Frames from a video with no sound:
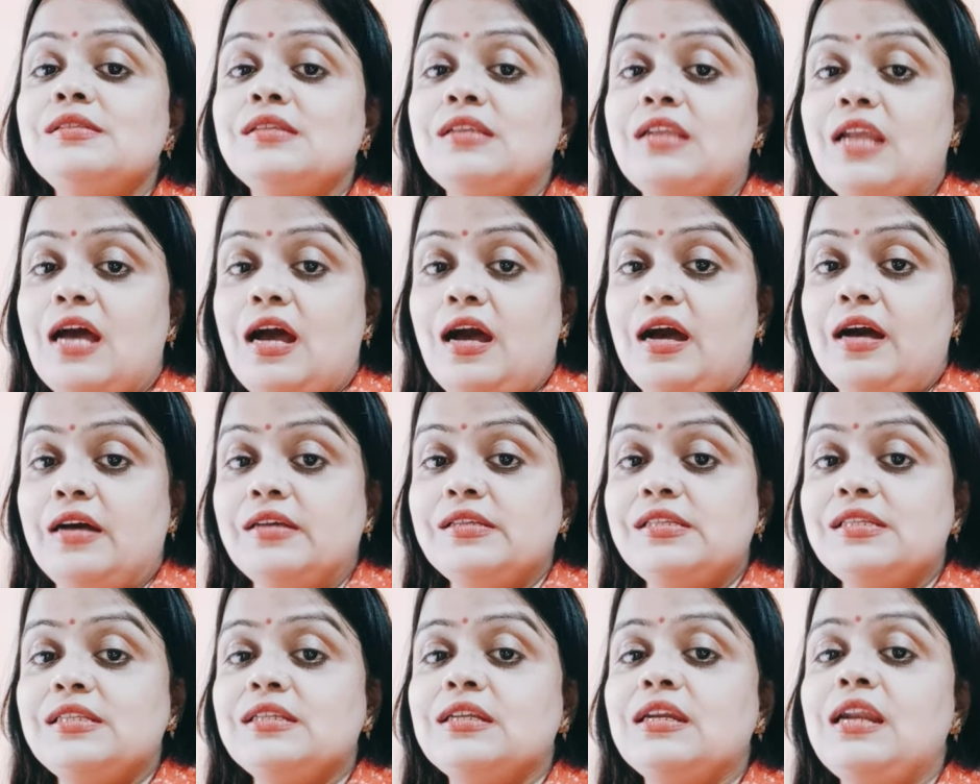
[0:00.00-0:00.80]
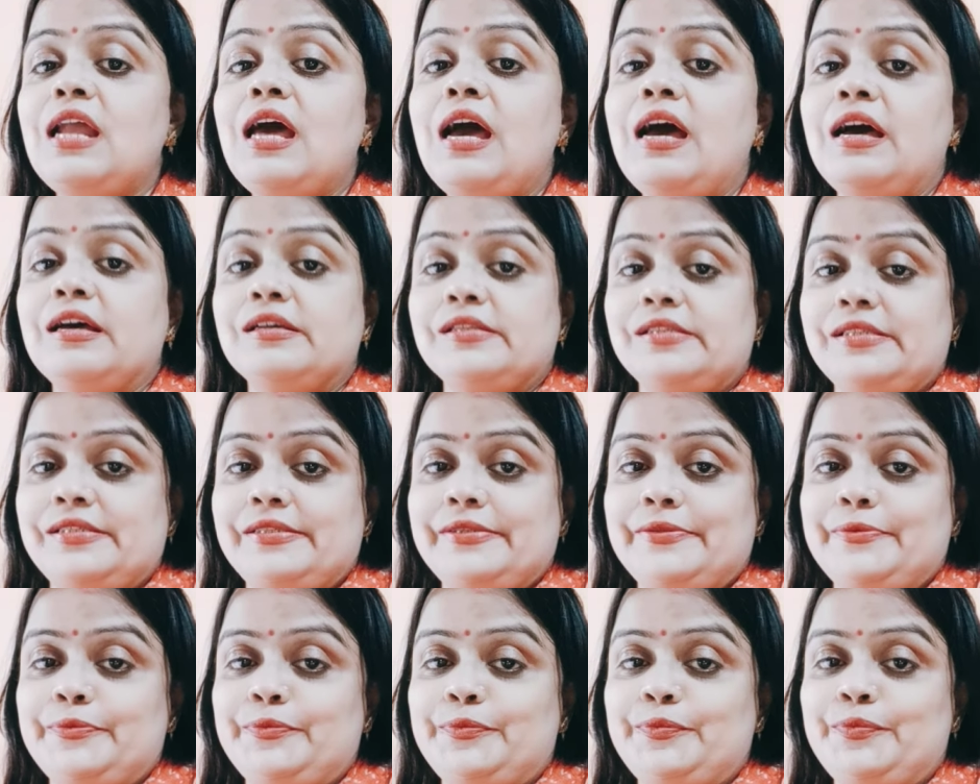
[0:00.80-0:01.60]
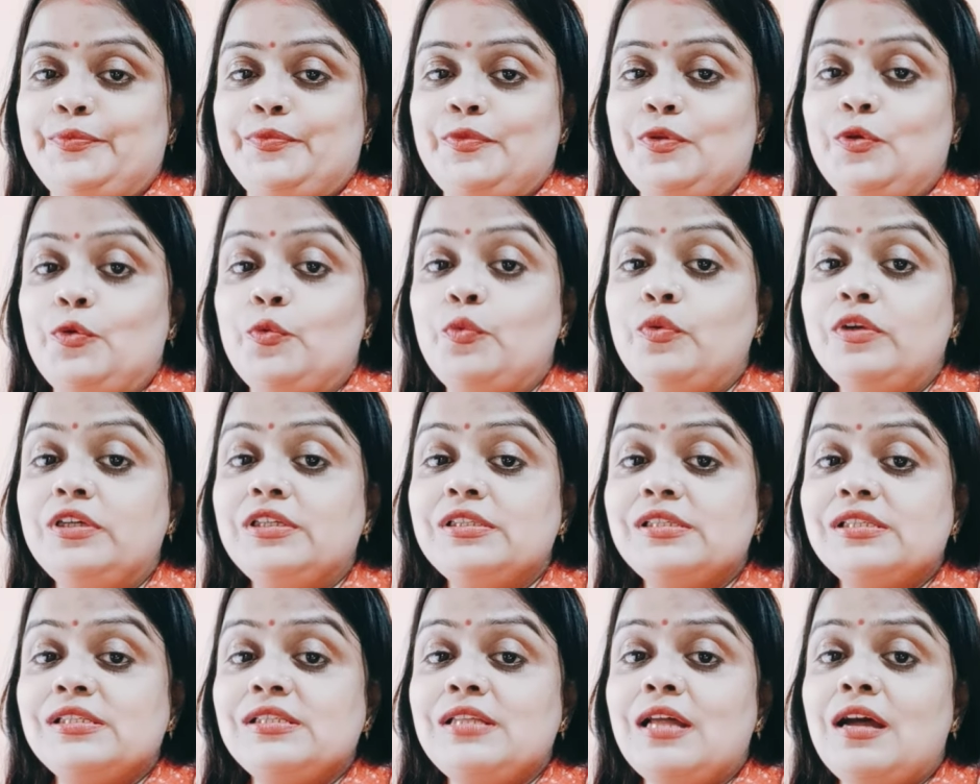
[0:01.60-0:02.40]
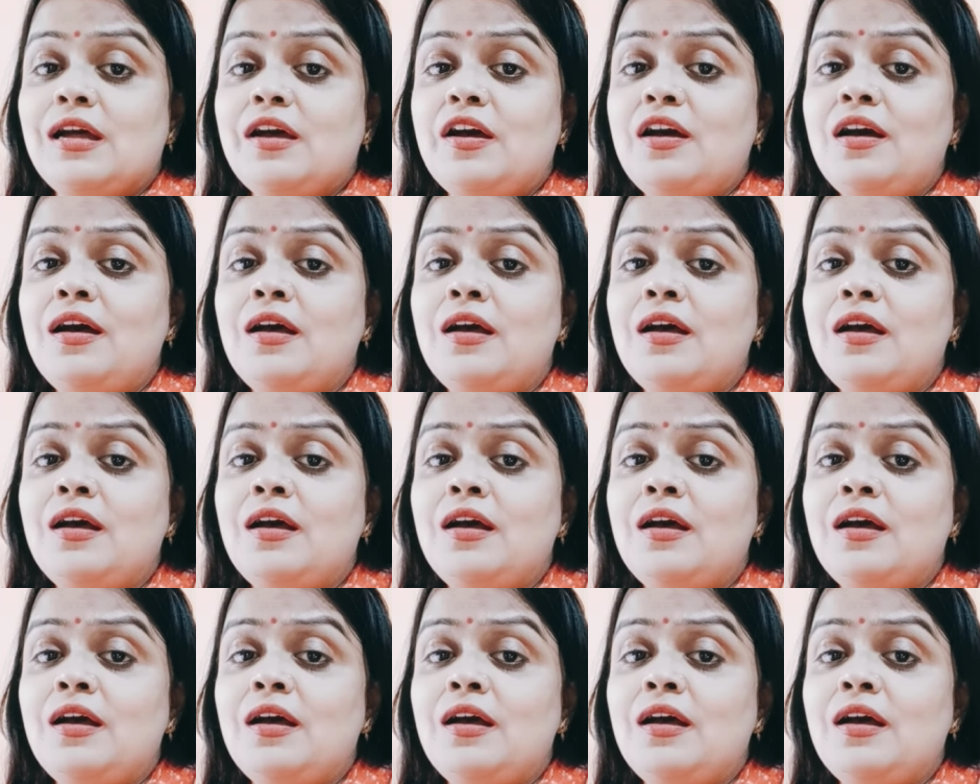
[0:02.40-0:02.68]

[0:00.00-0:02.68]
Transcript: last class. What's the